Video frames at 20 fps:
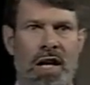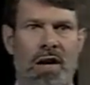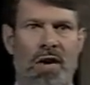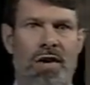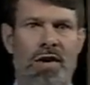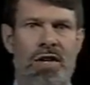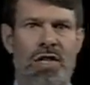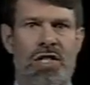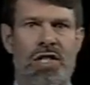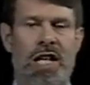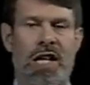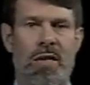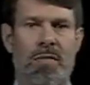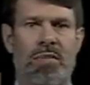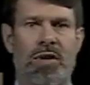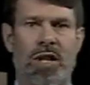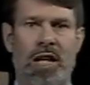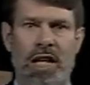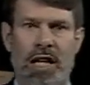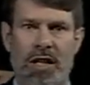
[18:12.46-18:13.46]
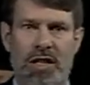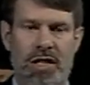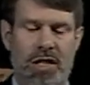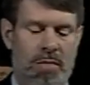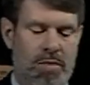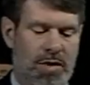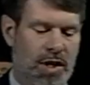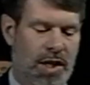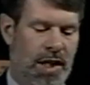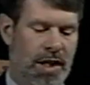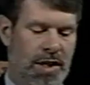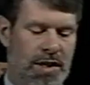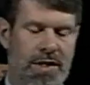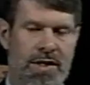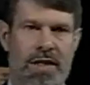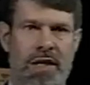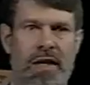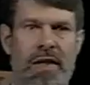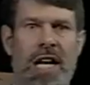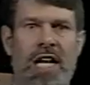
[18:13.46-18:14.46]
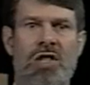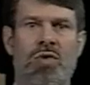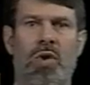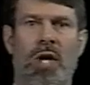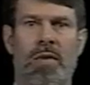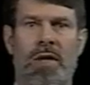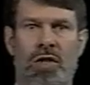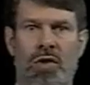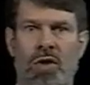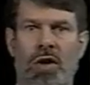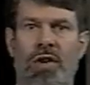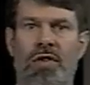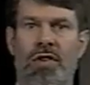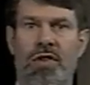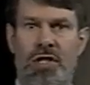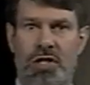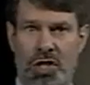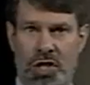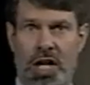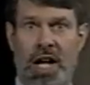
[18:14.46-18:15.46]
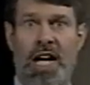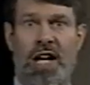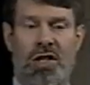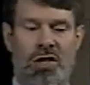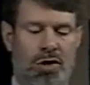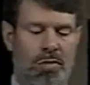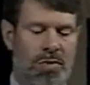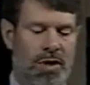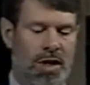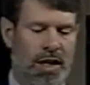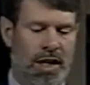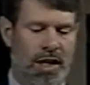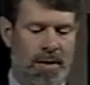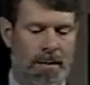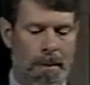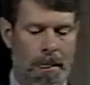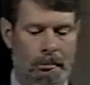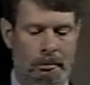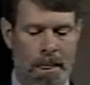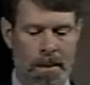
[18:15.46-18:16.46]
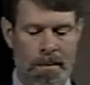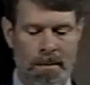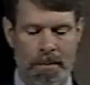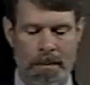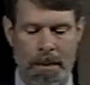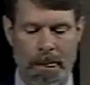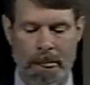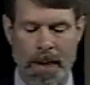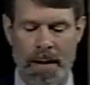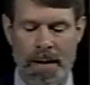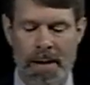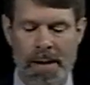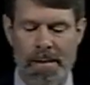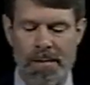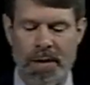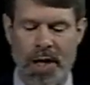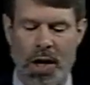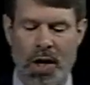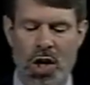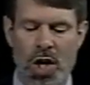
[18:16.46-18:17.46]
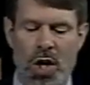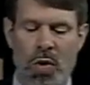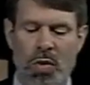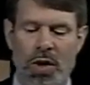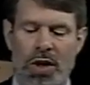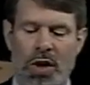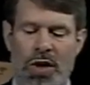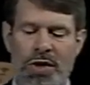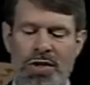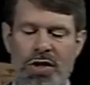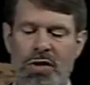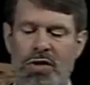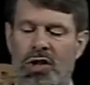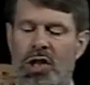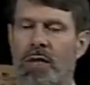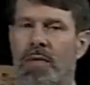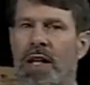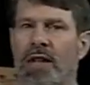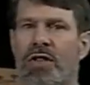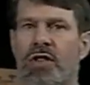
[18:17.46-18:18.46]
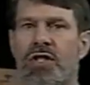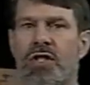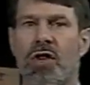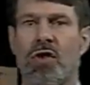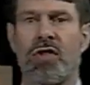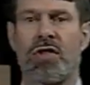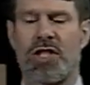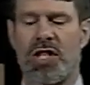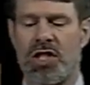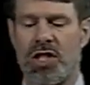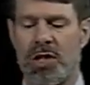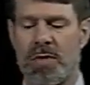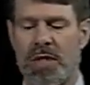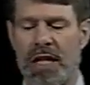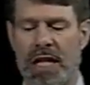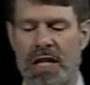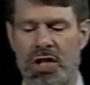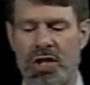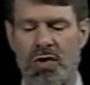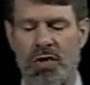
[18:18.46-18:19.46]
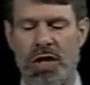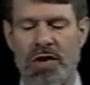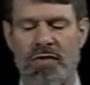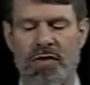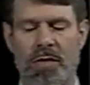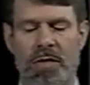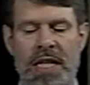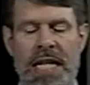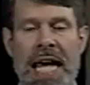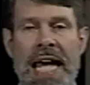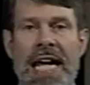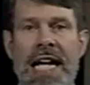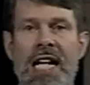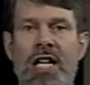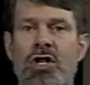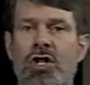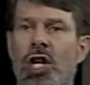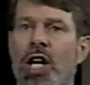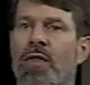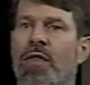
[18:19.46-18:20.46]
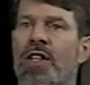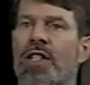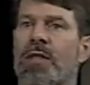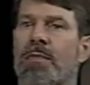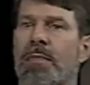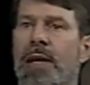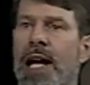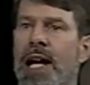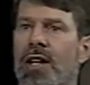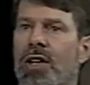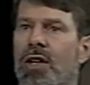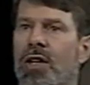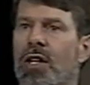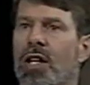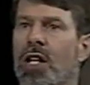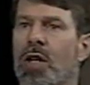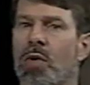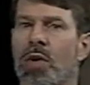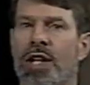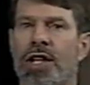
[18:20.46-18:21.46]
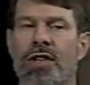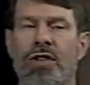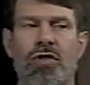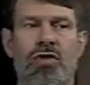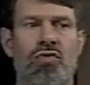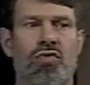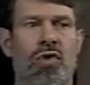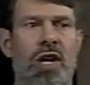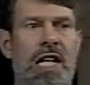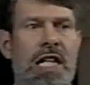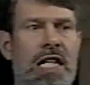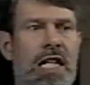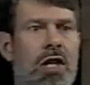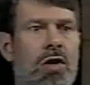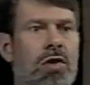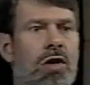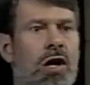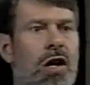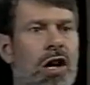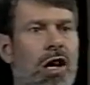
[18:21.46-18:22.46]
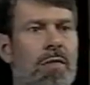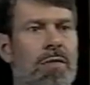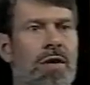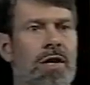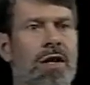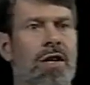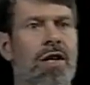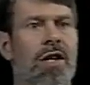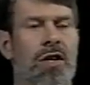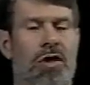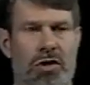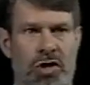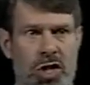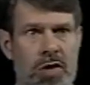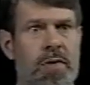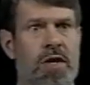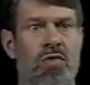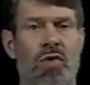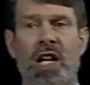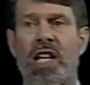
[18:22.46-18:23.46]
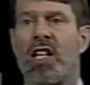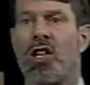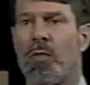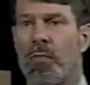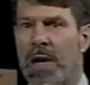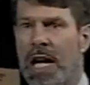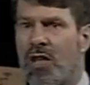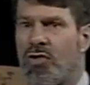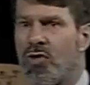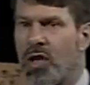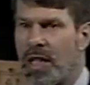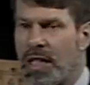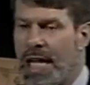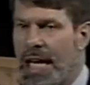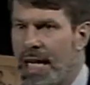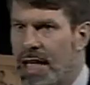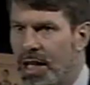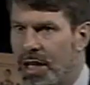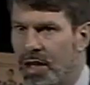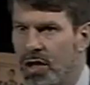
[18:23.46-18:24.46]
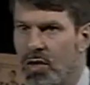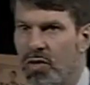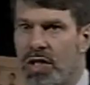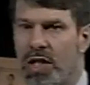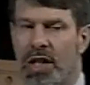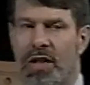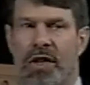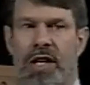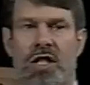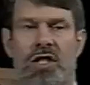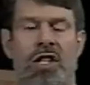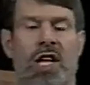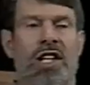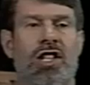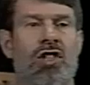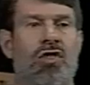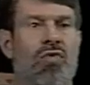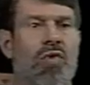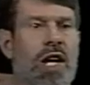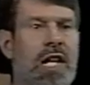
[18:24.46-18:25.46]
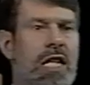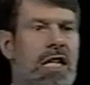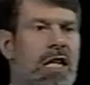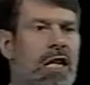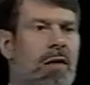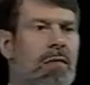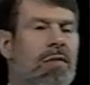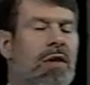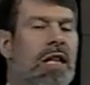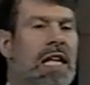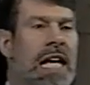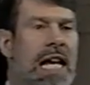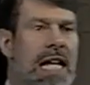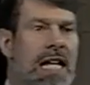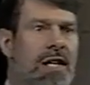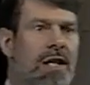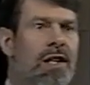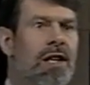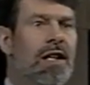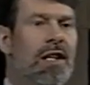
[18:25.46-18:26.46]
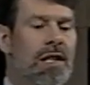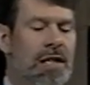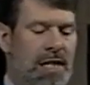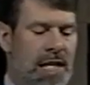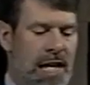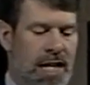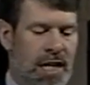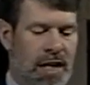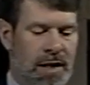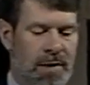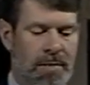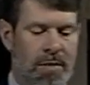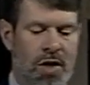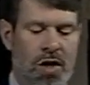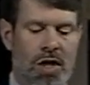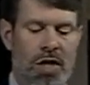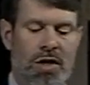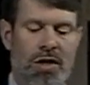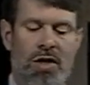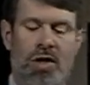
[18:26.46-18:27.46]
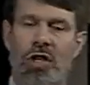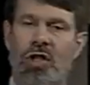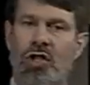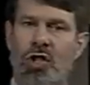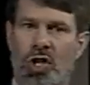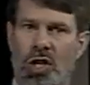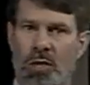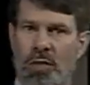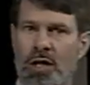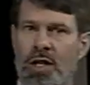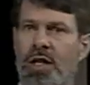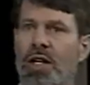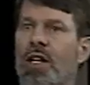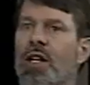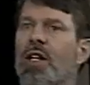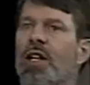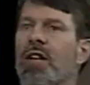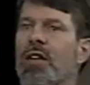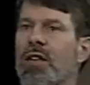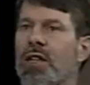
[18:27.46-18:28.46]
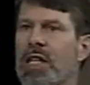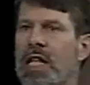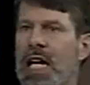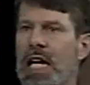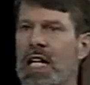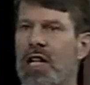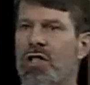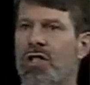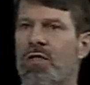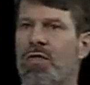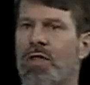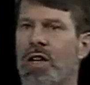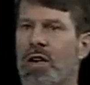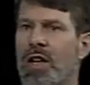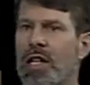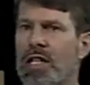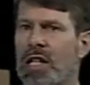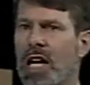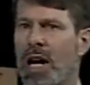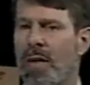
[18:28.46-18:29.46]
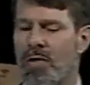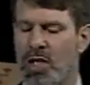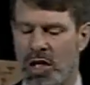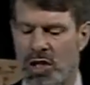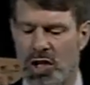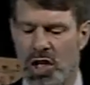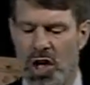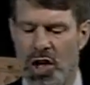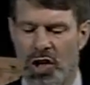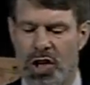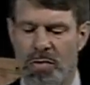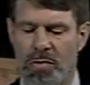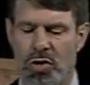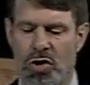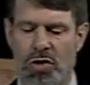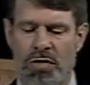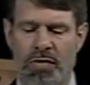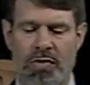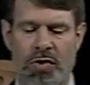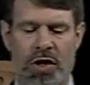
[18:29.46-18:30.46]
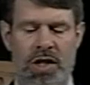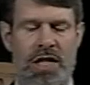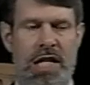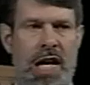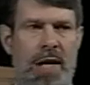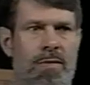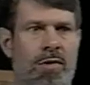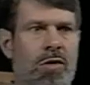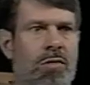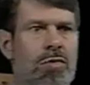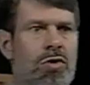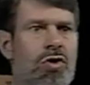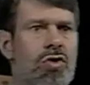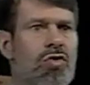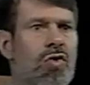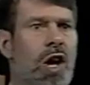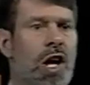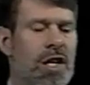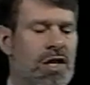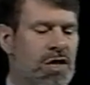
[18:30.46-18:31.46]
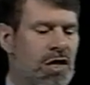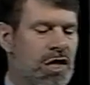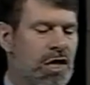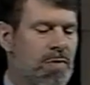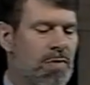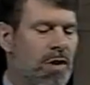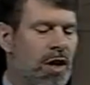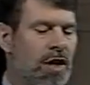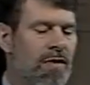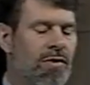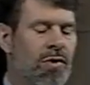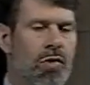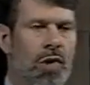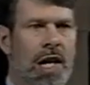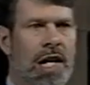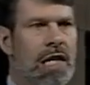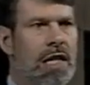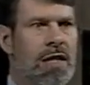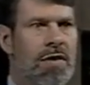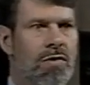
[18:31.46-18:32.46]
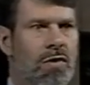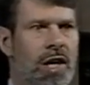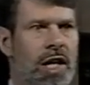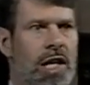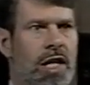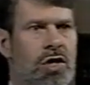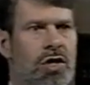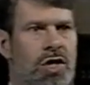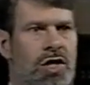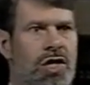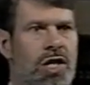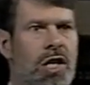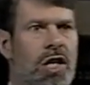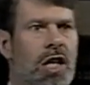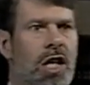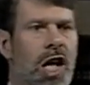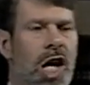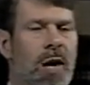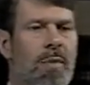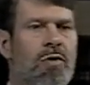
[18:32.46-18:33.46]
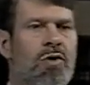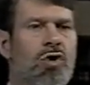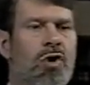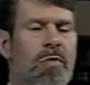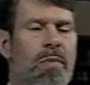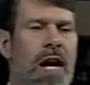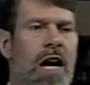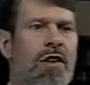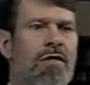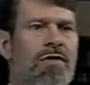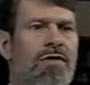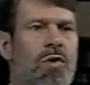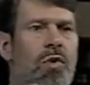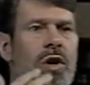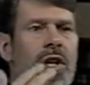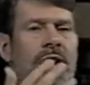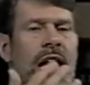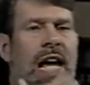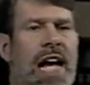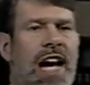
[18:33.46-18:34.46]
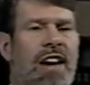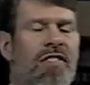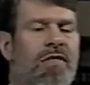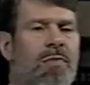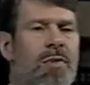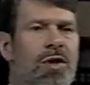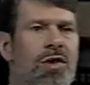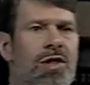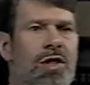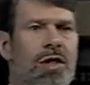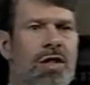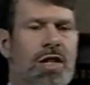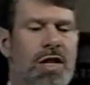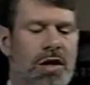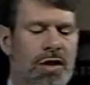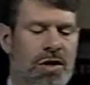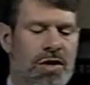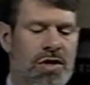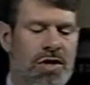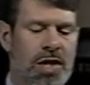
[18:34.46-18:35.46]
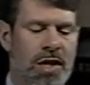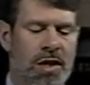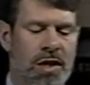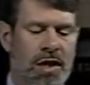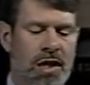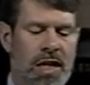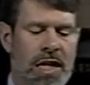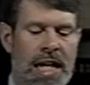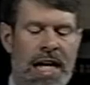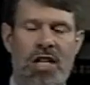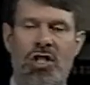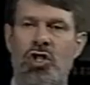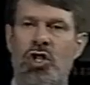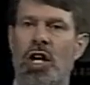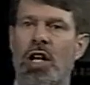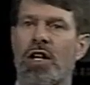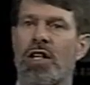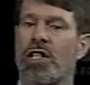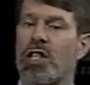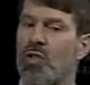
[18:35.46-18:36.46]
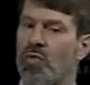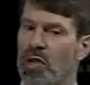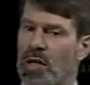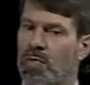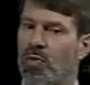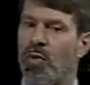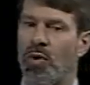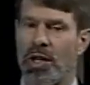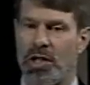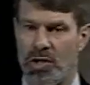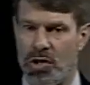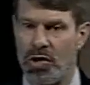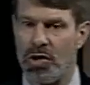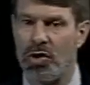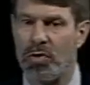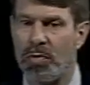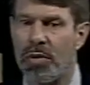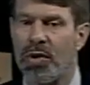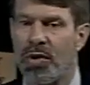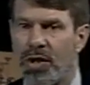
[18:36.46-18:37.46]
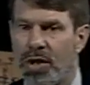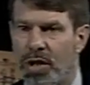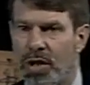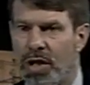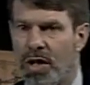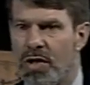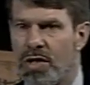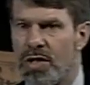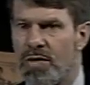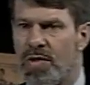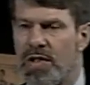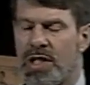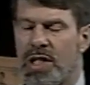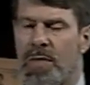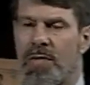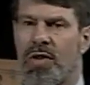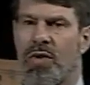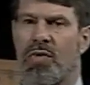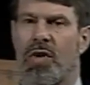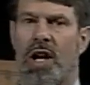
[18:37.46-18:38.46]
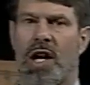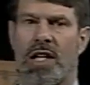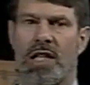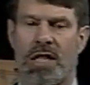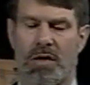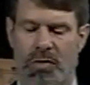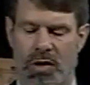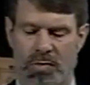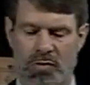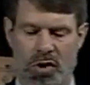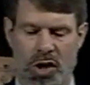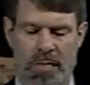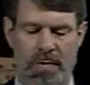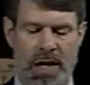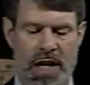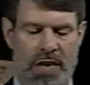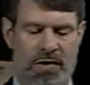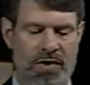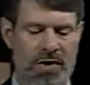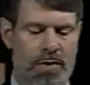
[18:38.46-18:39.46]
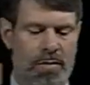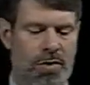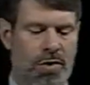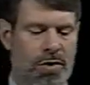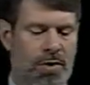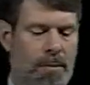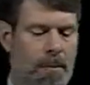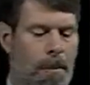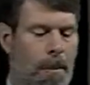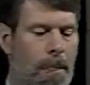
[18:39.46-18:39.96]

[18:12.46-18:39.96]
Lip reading: on the same plane as the planets. And that's why we call it the zodiacal plane. Now, we also learn about the solar system's history from the age of its matter. We can use radiometric dating using things like uranium, lead dating to determine the age of various objects. The moon, for example, moon rocks display a variety of ages, up to about 4.5 billion years, as young as 3.2 billion years for some of the rocks that were brought back from the moon.